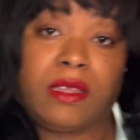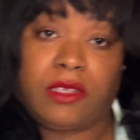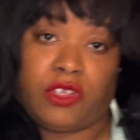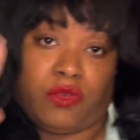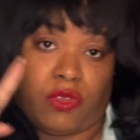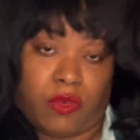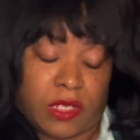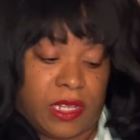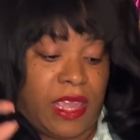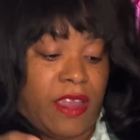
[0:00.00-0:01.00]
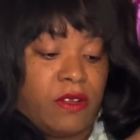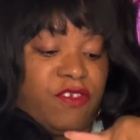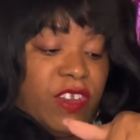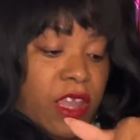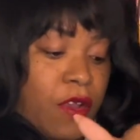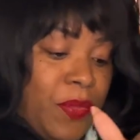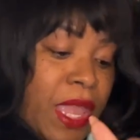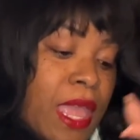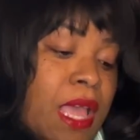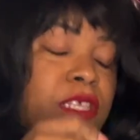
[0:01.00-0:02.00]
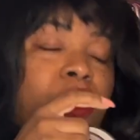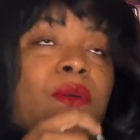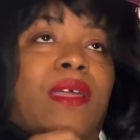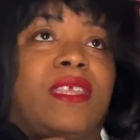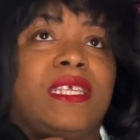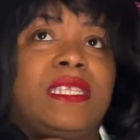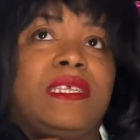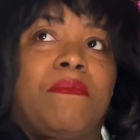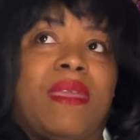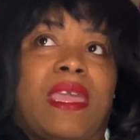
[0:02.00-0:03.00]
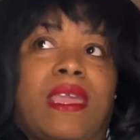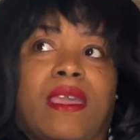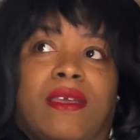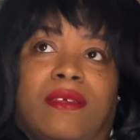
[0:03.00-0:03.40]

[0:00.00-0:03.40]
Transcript: to the horse and carriage video. So this, to me,